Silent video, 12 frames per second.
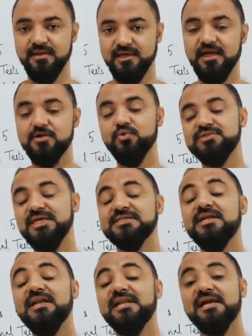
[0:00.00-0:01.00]
Yeah, 2 sets
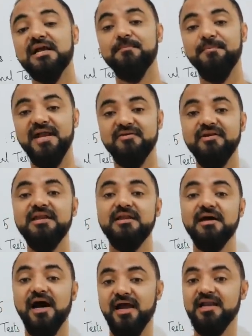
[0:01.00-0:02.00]
are comparatively
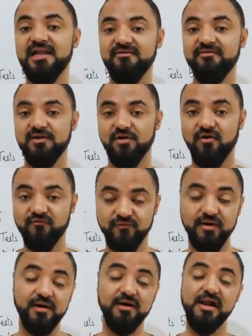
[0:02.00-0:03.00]
higher level
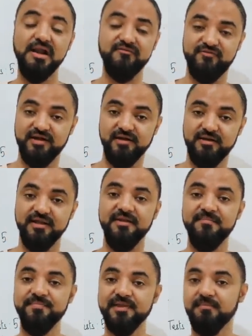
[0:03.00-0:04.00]
of difficulty.
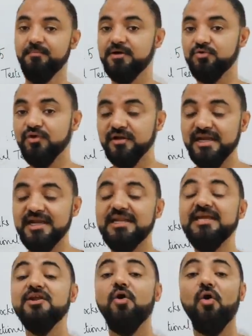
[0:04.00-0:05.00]
But
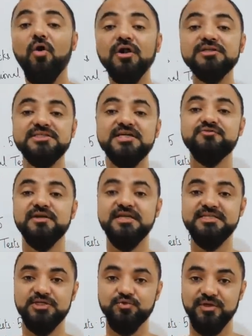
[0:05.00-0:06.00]
2018, all sets were
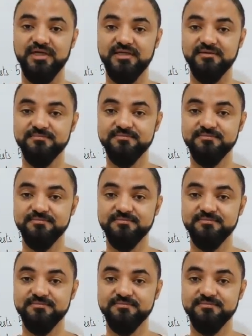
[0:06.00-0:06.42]
easy to read.